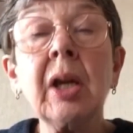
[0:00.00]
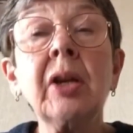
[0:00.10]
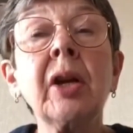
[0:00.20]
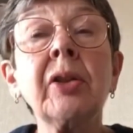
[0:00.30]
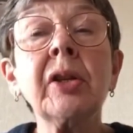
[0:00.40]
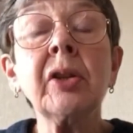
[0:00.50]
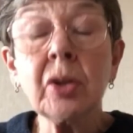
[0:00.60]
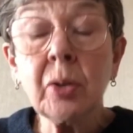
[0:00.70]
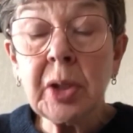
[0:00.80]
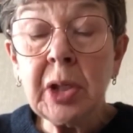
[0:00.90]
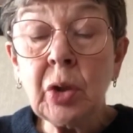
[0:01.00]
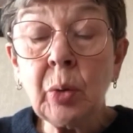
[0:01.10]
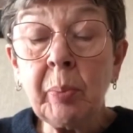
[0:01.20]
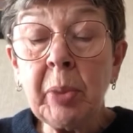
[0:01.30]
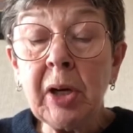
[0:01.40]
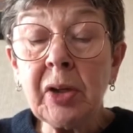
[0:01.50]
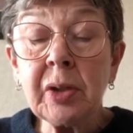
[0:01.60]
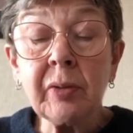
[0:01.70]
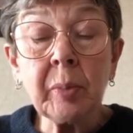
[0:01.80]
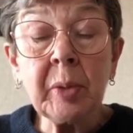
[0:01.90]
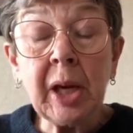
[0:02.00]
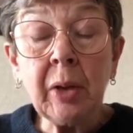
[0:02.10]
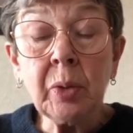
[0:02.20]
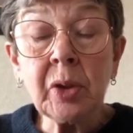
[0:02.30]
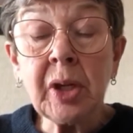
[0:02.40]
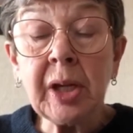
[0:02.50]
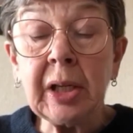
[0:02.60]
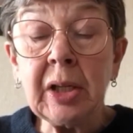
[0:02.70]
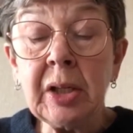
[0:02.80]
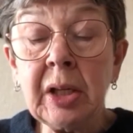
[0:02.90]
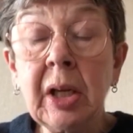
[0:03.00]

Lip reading: Nothing that goes into a person from the outside